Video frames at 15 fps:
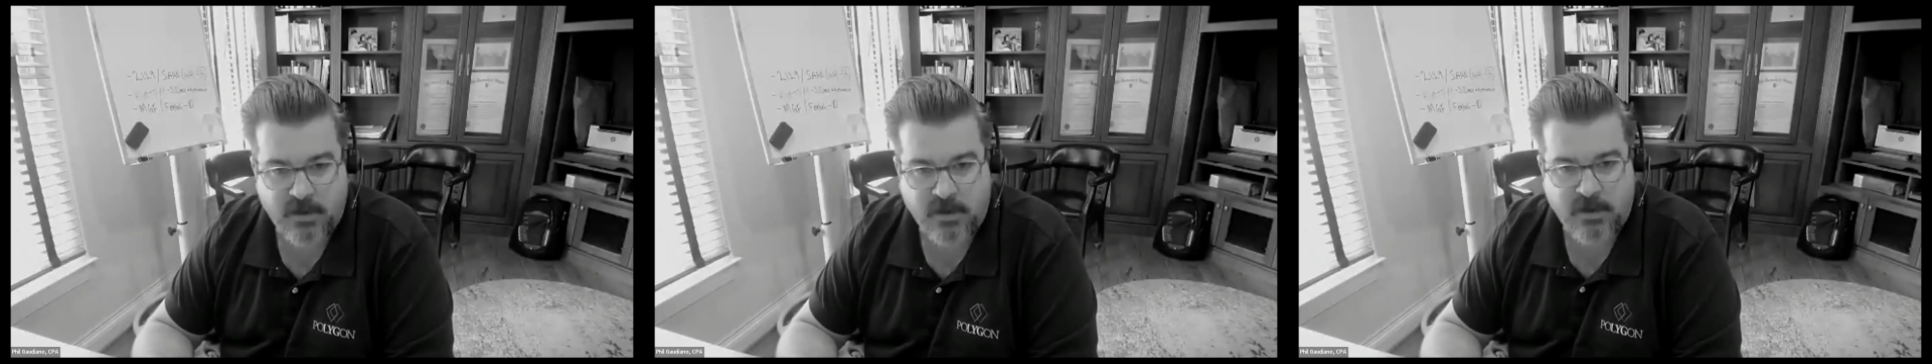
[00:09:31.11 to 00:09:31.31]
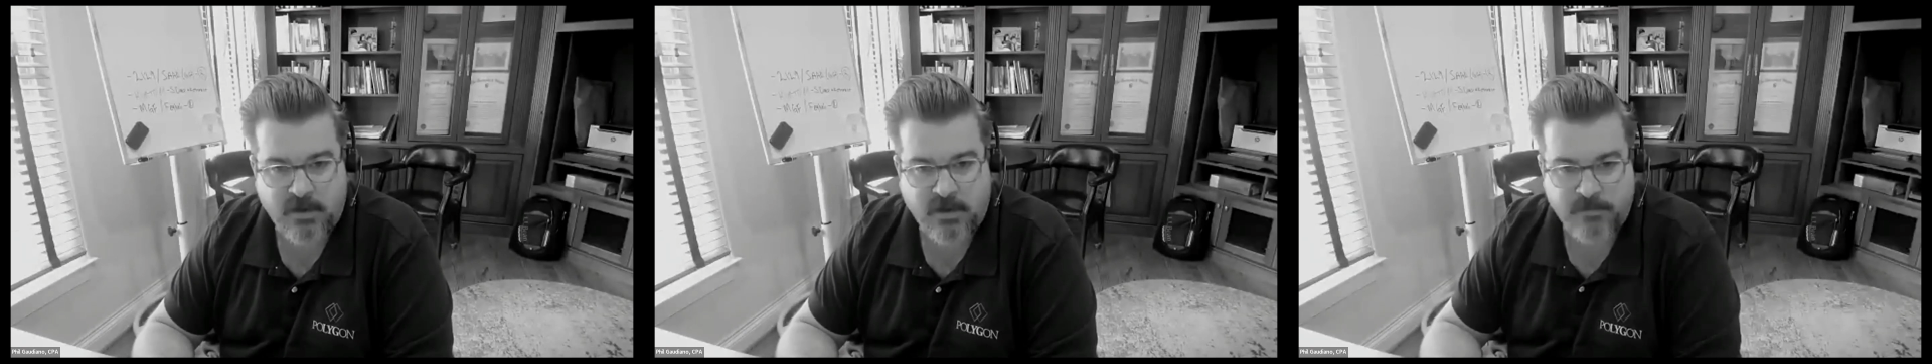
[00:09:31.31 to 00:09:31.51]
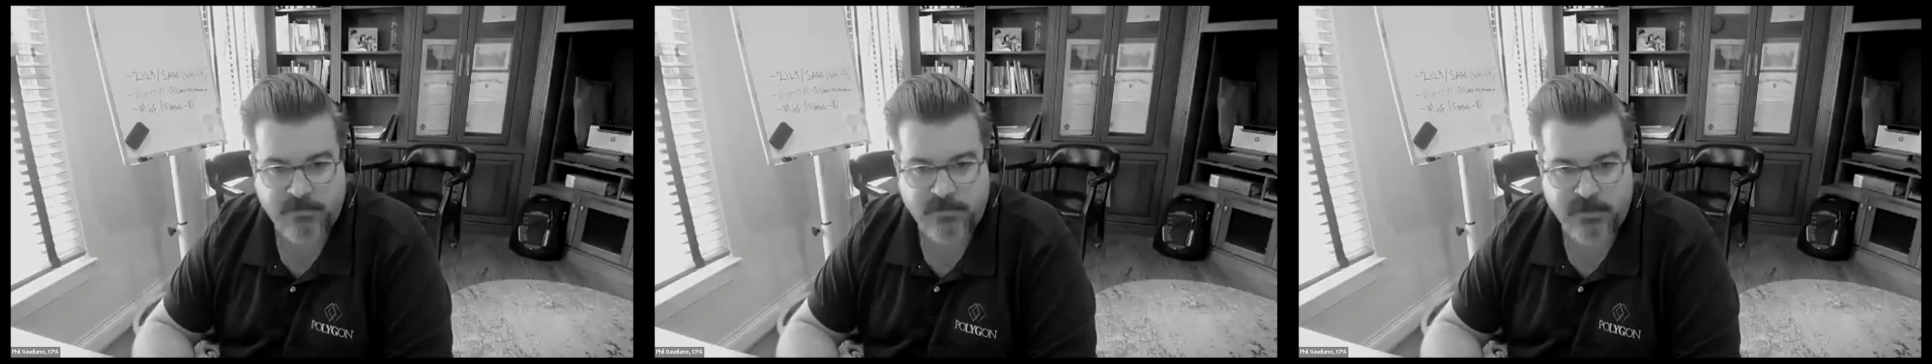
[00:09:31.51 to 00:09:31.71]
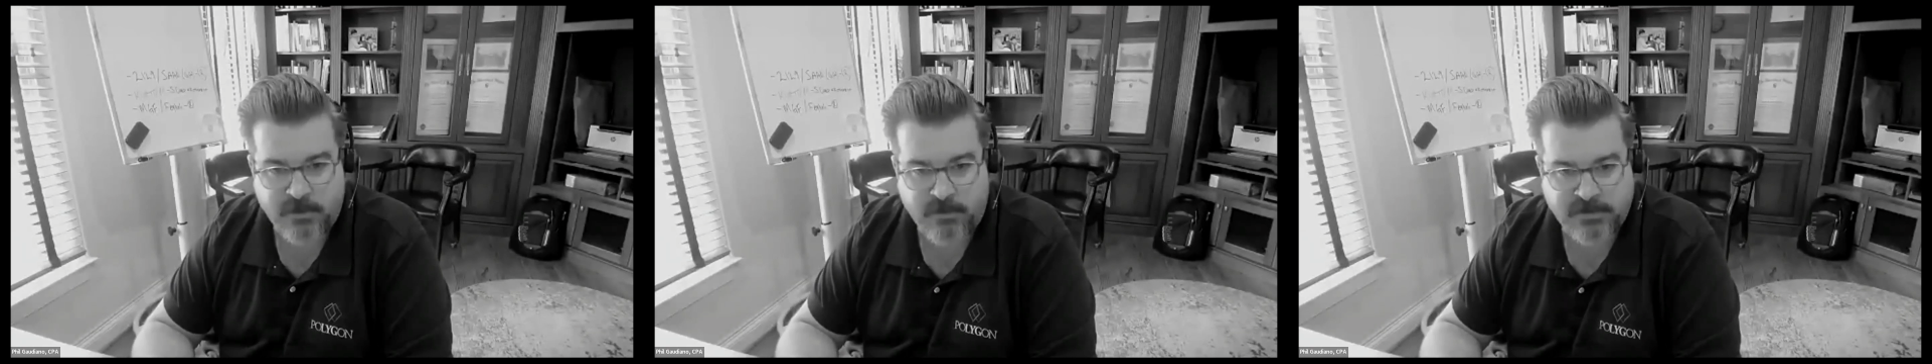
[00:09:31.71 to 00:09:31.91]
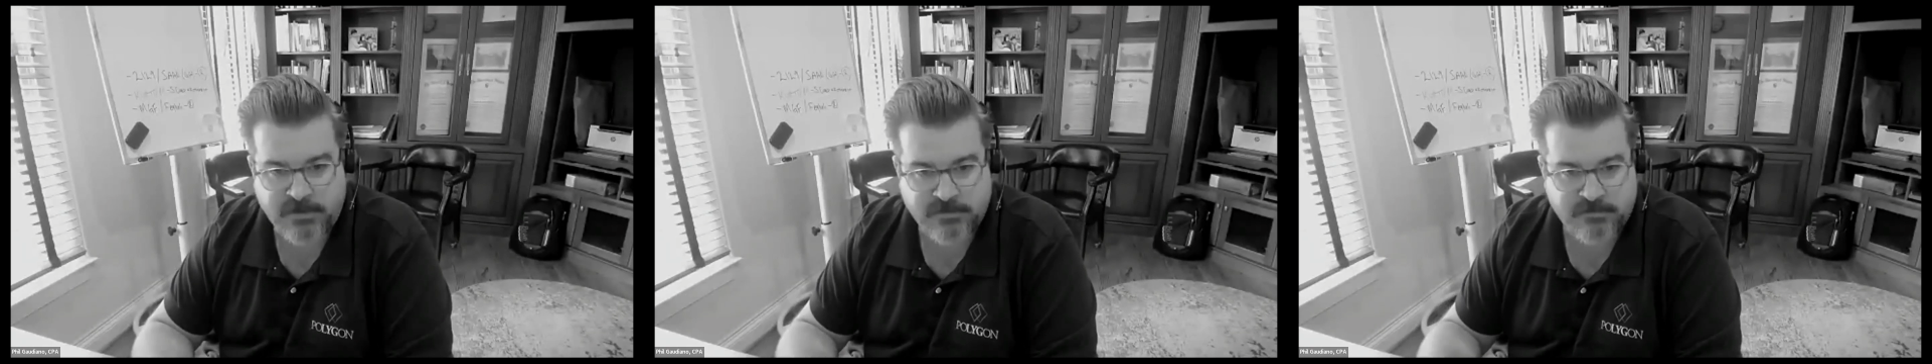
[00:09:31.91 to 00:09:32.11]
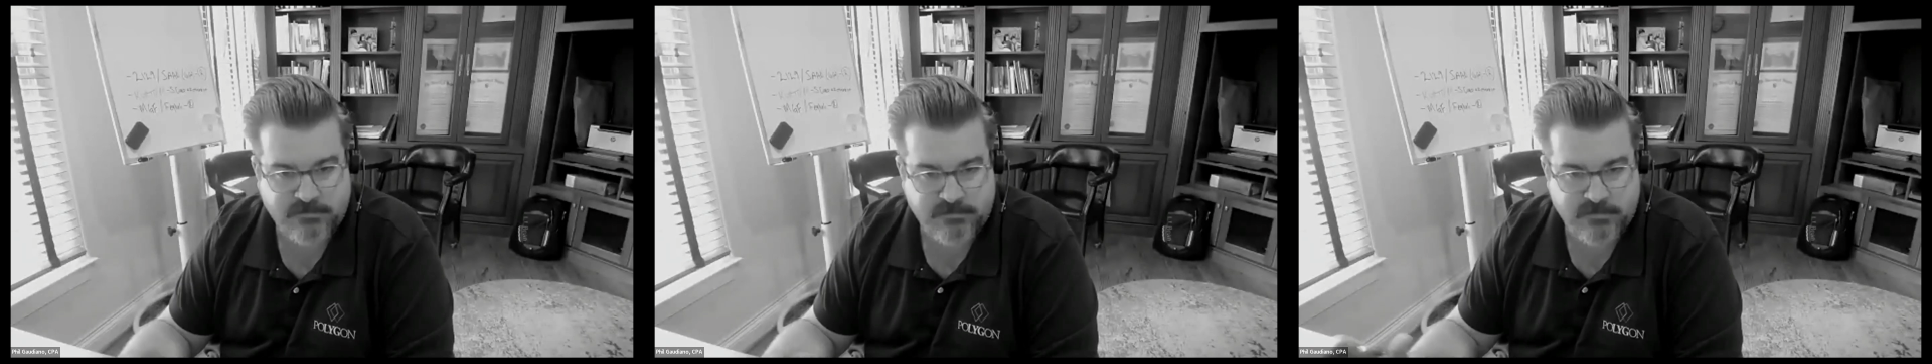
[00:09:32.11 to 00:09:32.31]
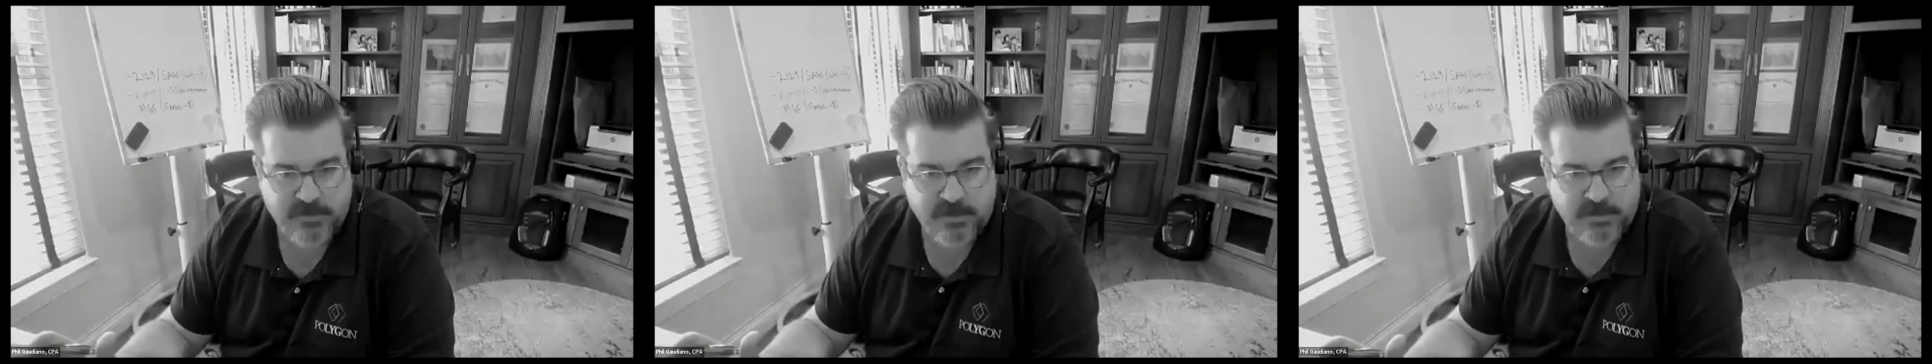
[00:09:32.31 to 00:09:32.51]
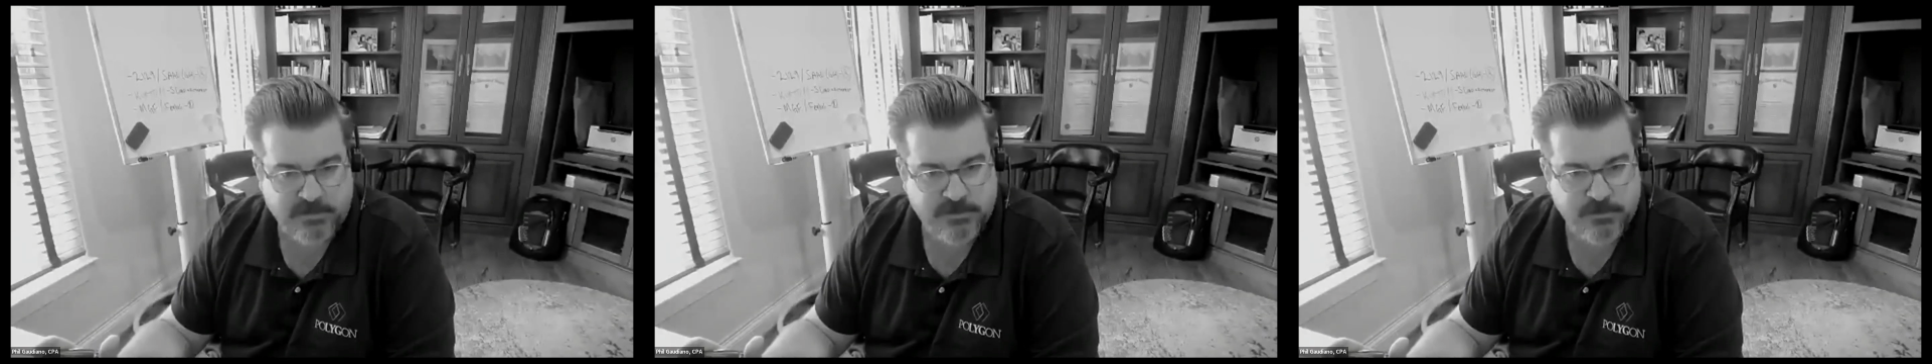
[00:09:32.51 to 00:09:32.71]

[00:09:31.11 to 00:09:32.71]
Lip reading: I just kind of